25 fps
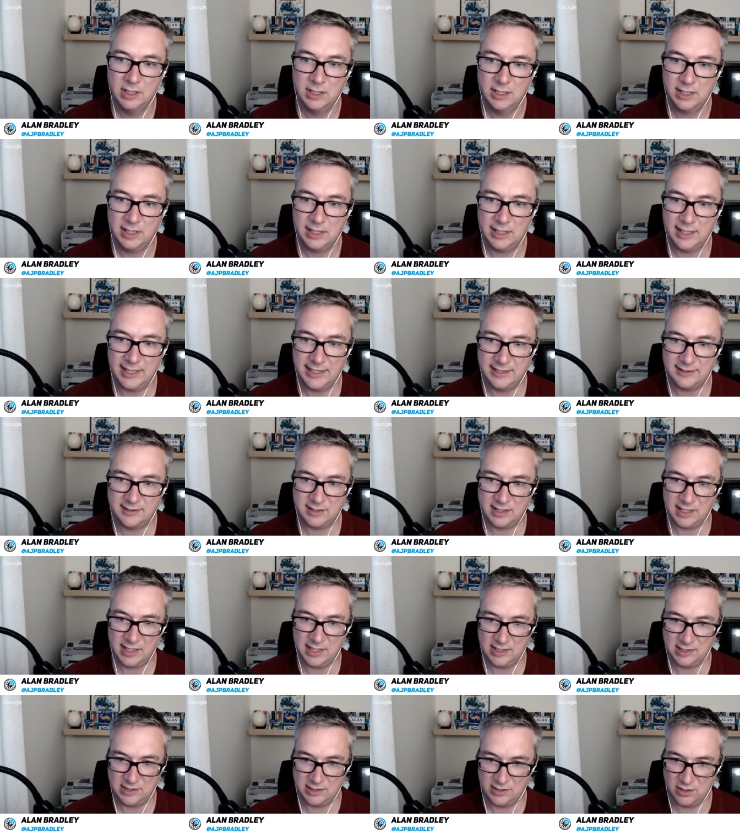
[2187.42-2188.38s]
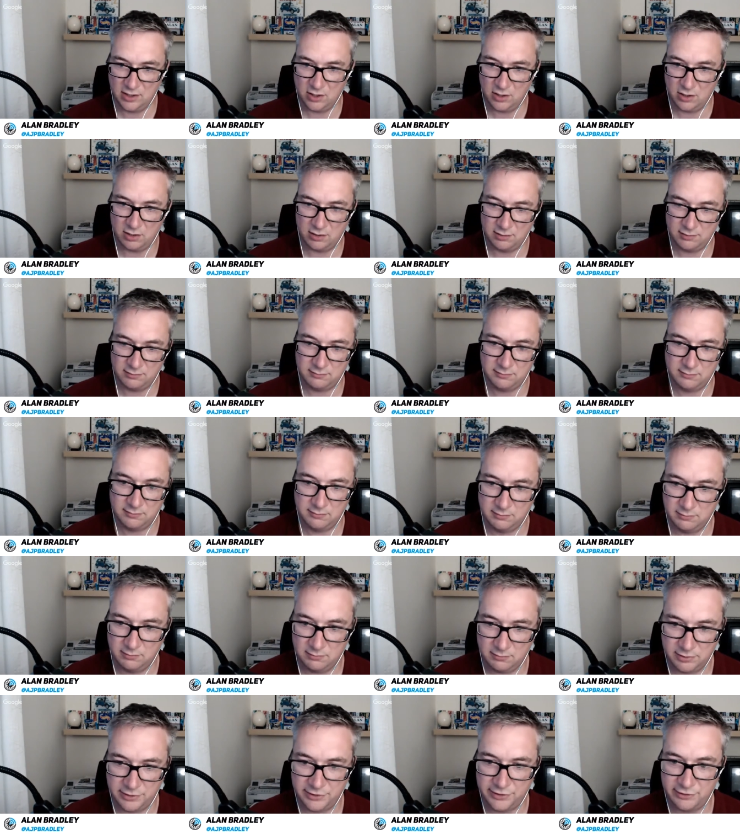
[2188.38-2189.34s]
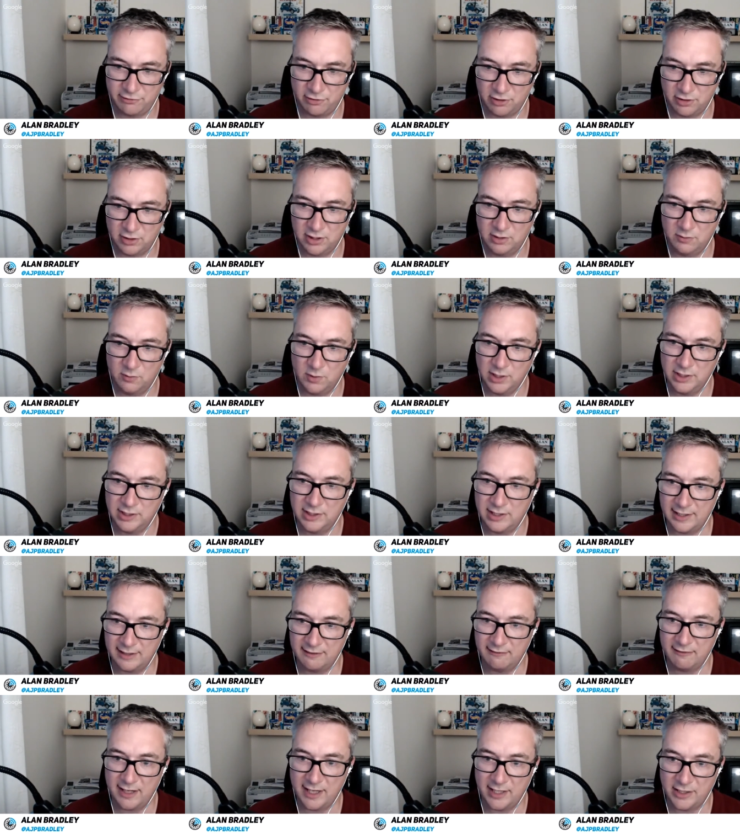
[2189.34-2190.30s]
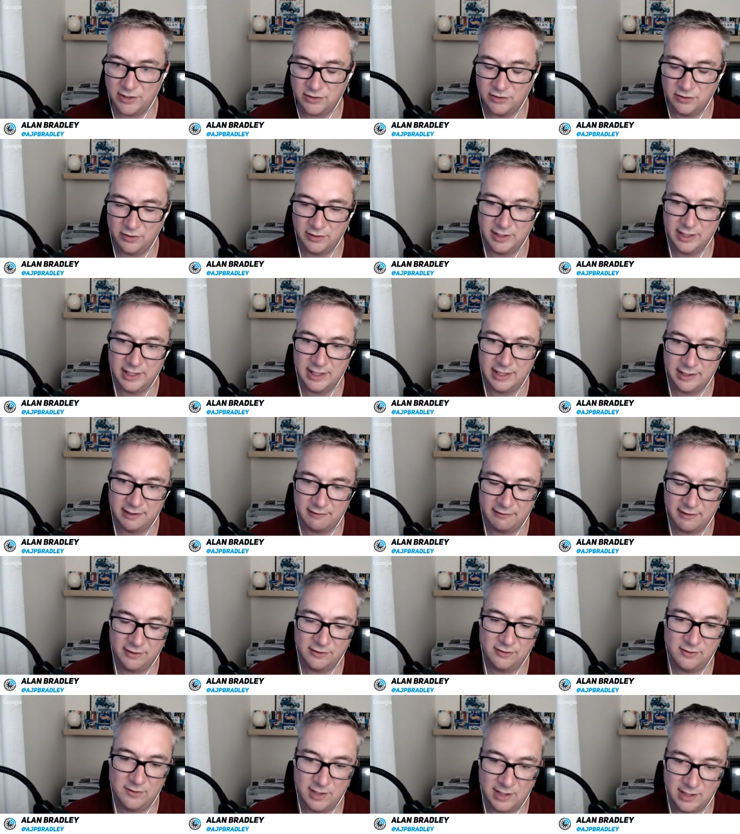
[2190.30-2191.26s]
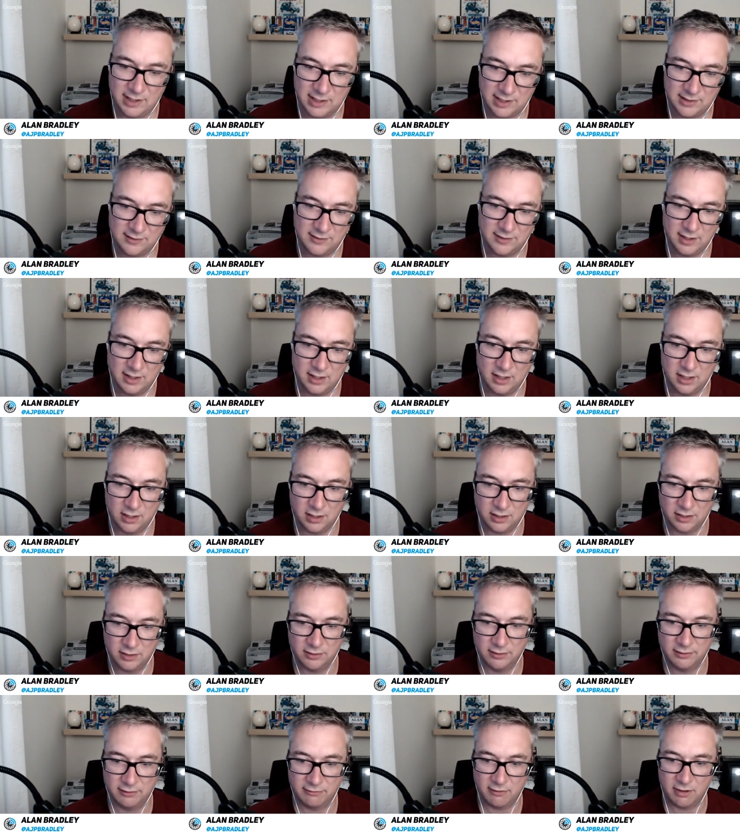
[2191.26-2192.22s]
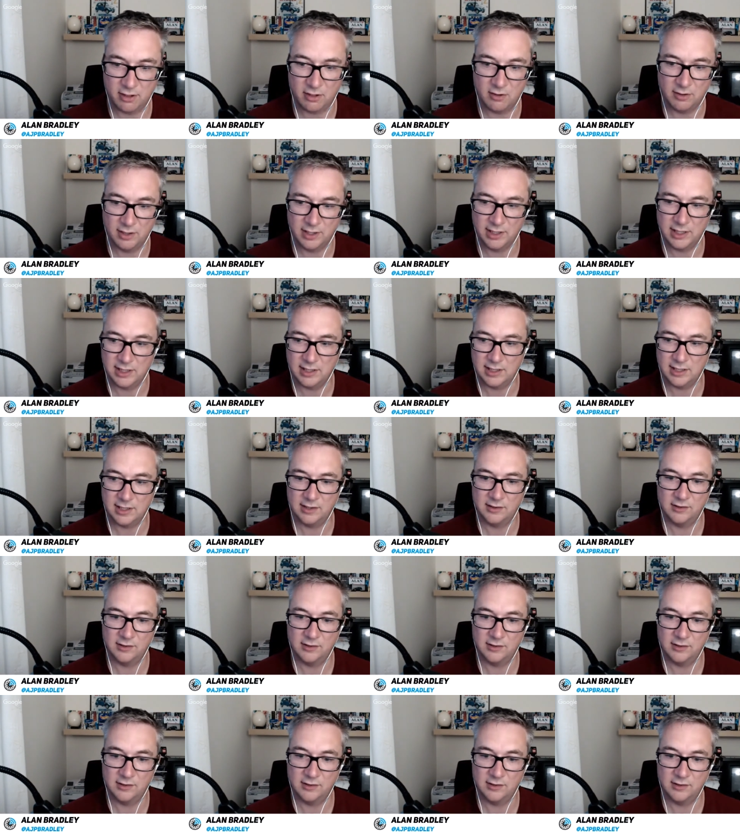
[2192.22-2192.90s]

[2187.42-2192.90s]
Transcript: It's not strongly one direction or the other. It's quite nicely argued through, and it's